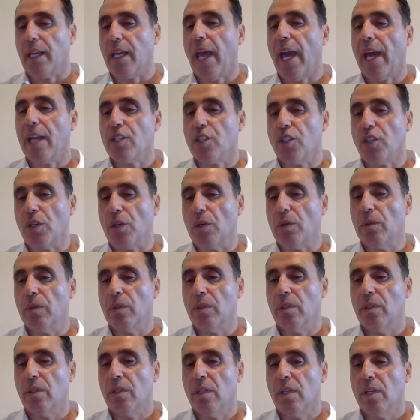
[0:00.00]
I catch you,
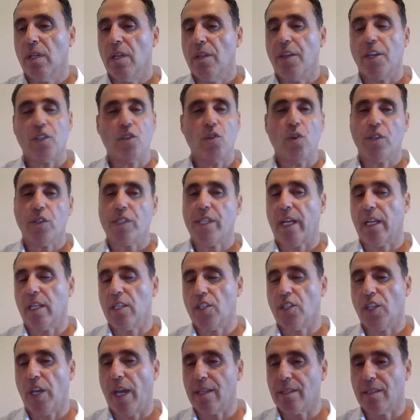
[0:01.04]
there's no
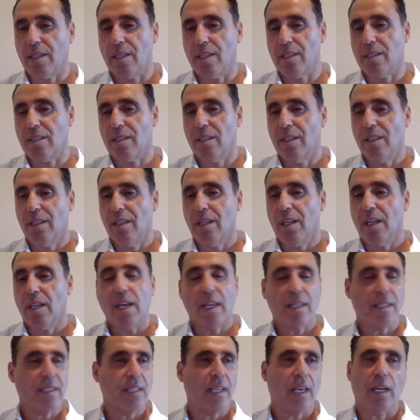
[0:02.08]
second chances.
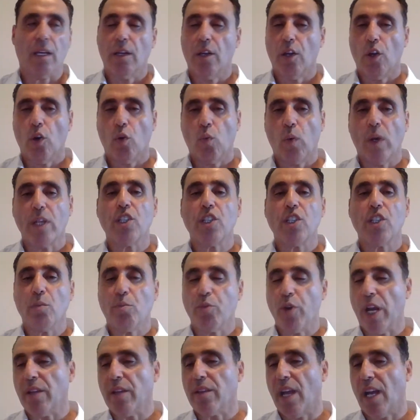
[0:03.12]
That's it. Once you
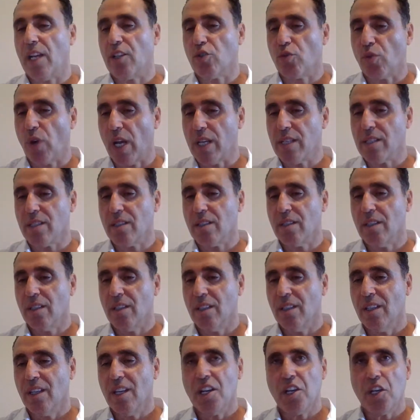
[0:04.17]
break that trust,
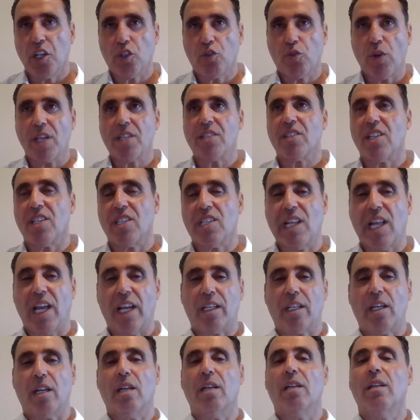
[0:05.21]
trust is
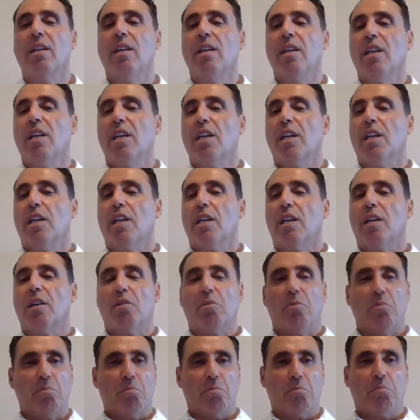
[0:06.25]
like a
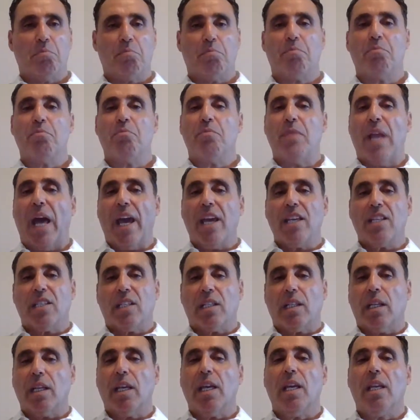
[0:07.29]
nice,
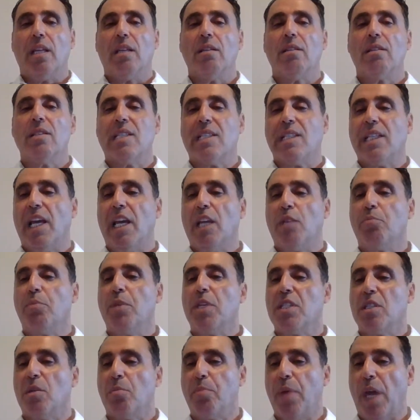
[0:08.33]
clean slate
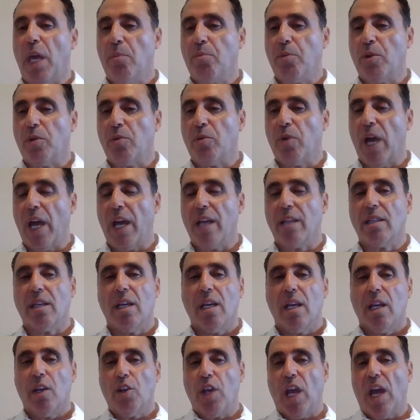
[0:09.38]
piece of paper, right?
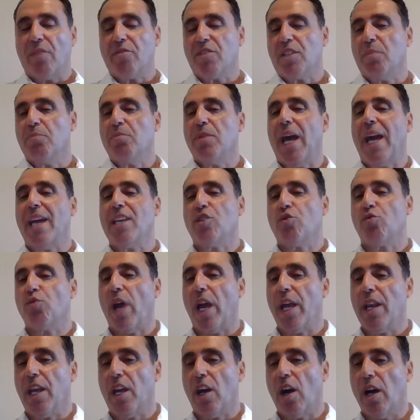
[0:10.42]
You have some nice
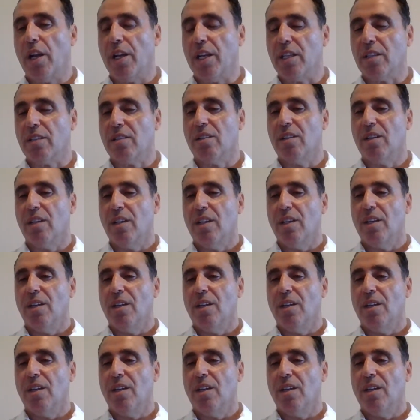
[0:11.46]
writing on it.